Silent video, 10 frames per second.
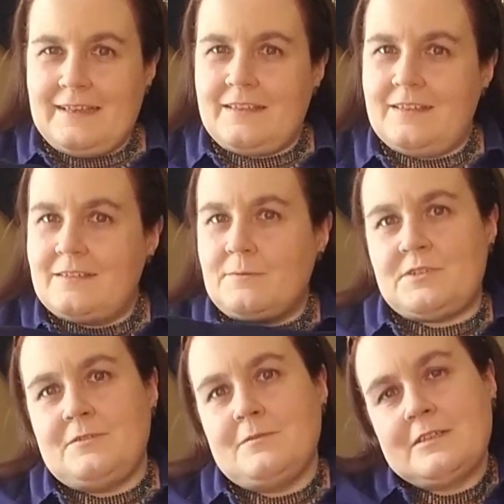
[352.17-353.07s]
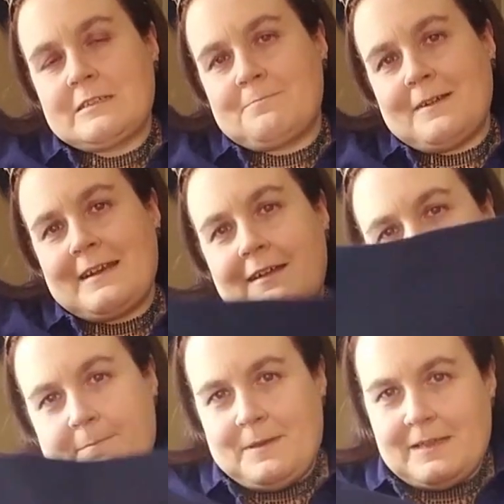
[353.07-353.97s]
this is what you spread out
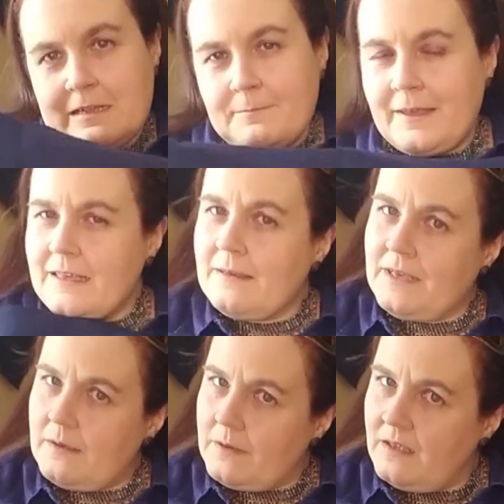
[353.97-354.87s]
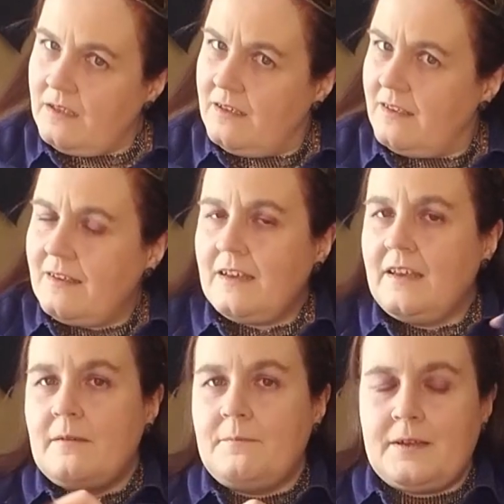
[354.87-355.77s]
like a picnic blanket, maybe,
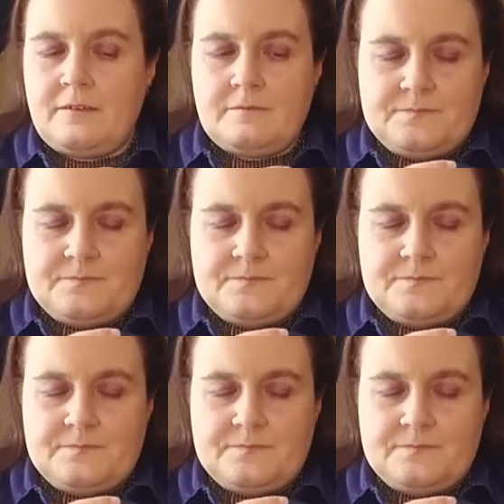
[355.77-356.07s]
but